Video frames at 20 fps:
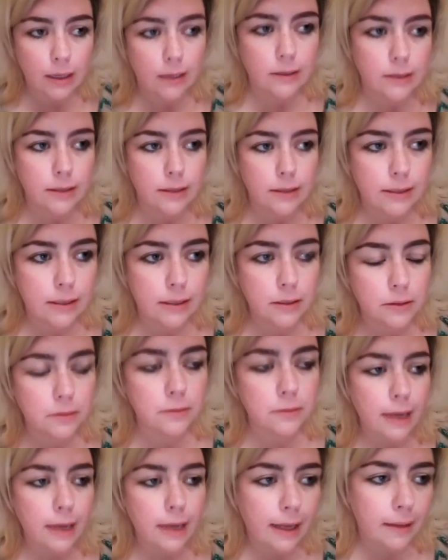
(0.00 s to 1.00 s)

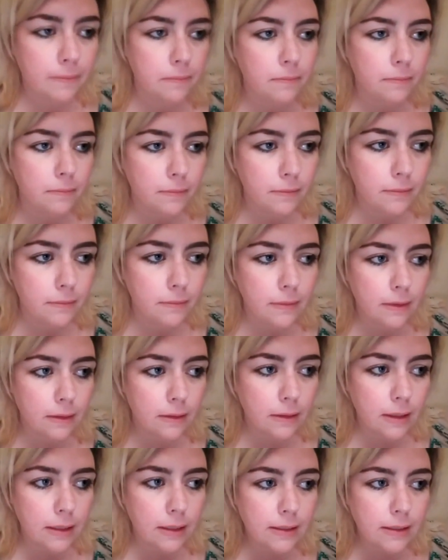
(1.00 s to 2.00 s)
So
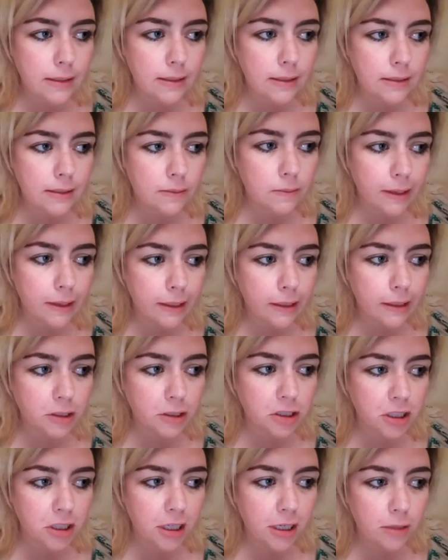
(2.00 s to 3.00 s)
this is where
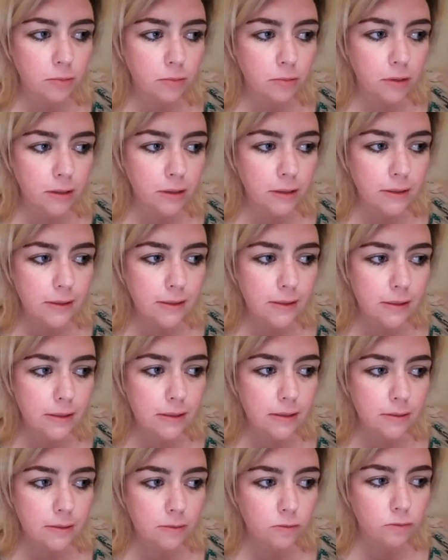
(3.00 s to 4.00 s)
she
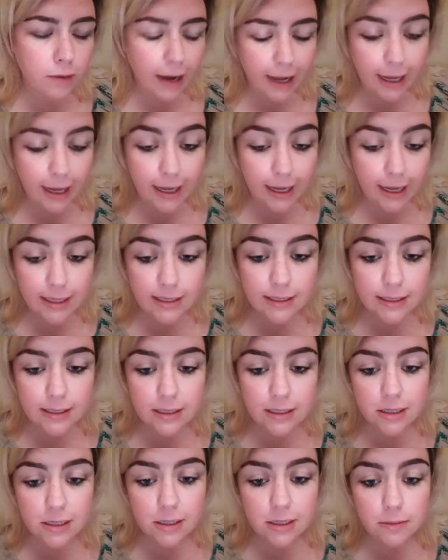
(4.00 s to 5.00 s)
was
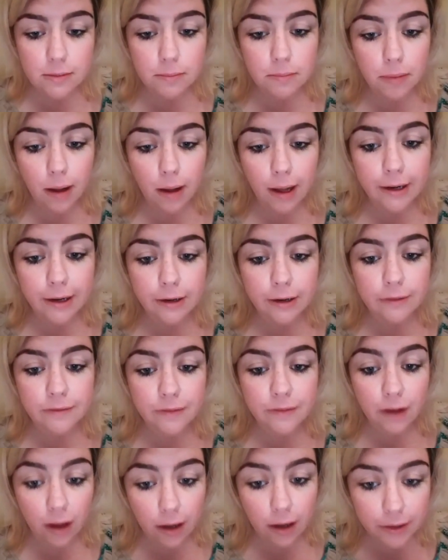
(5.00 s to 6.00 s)
raised by her
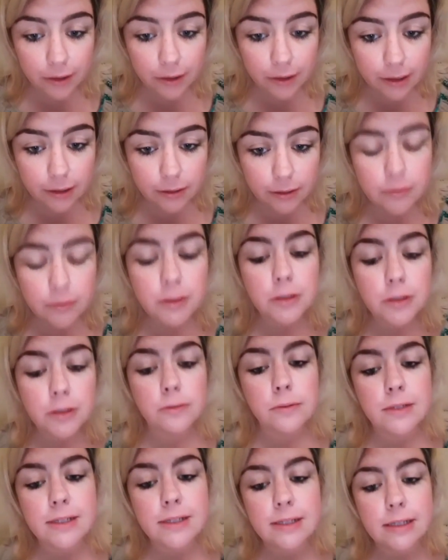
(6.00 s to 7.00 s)
father, who
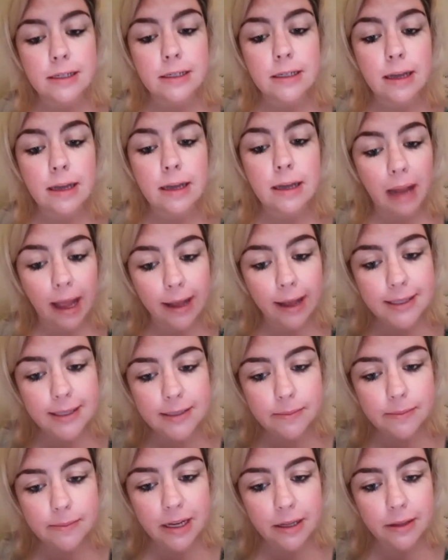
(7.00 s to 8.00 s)
was a
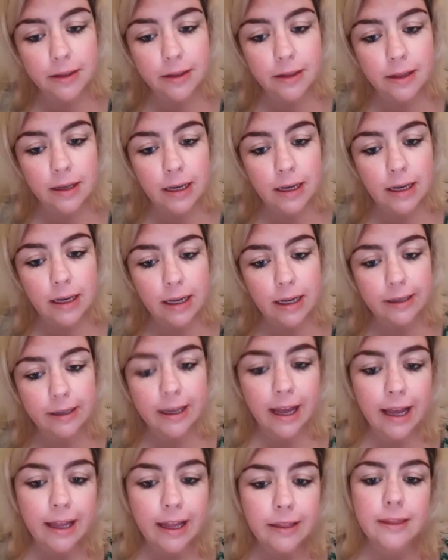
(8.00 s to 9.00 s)
blacksmith.
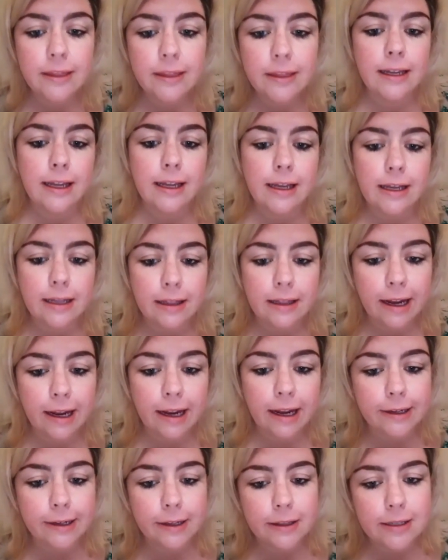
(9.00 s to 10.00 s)
Again, the link
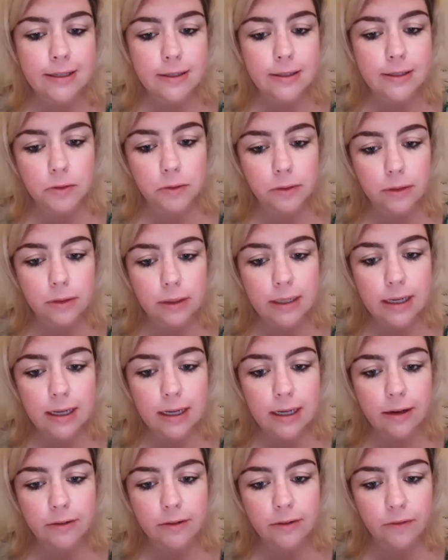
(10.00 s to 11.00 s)
there in the
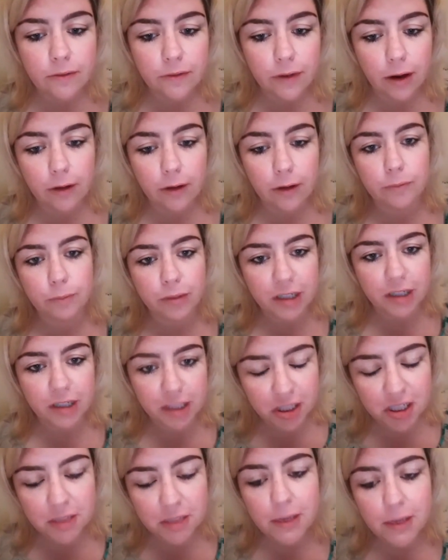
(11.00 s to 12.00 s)
story of
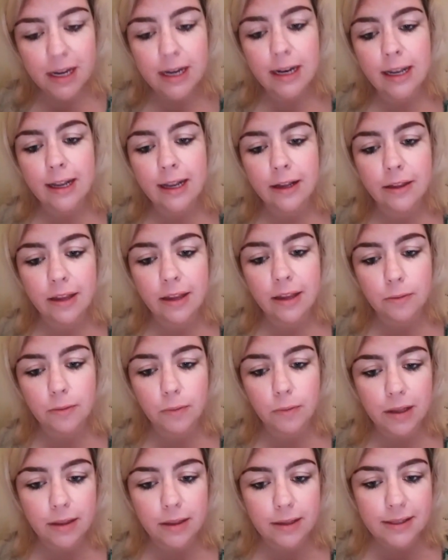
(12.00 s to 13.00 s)
Bridget being linked in
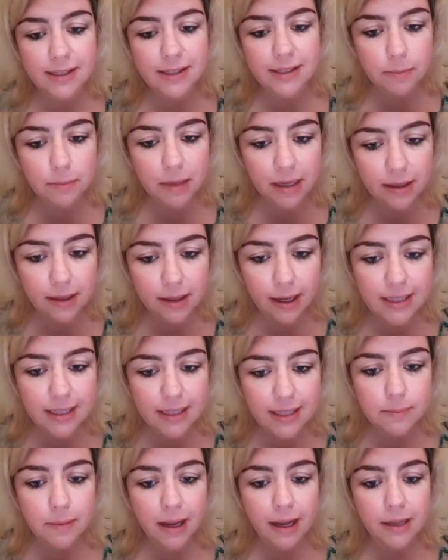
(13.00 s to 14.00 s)
with the smith
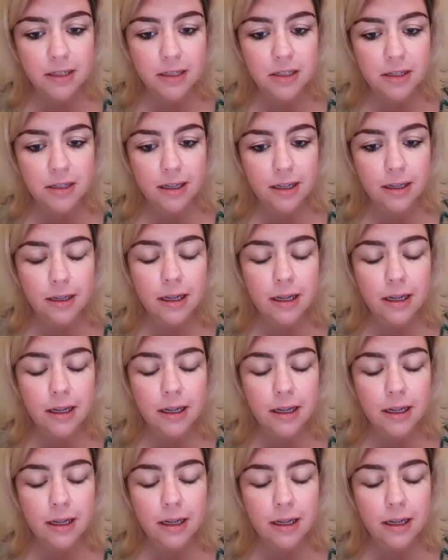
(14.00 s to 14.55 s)
aspect, the